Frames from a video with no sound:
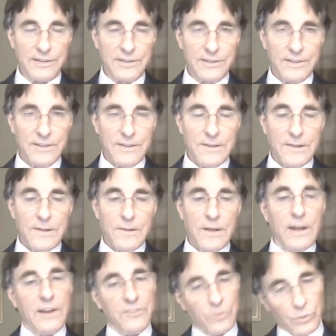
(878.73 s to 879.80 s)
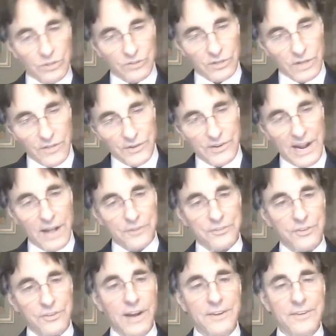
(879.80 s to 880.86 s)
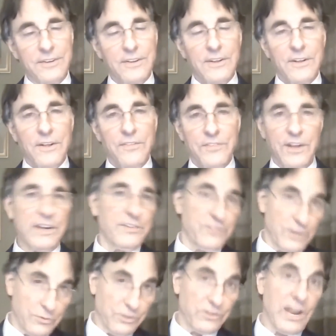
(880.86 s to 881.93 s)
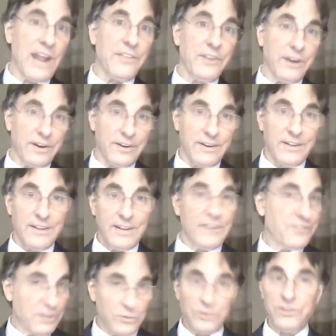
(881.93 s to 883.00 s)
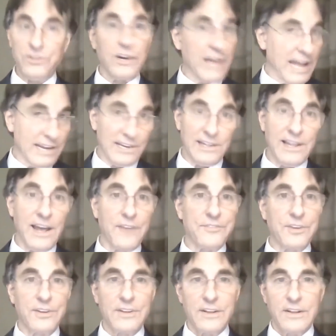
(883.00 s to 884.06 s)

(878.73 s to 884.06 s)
And I said, what's another downside that if she stayed there, if she was there and hadn't left?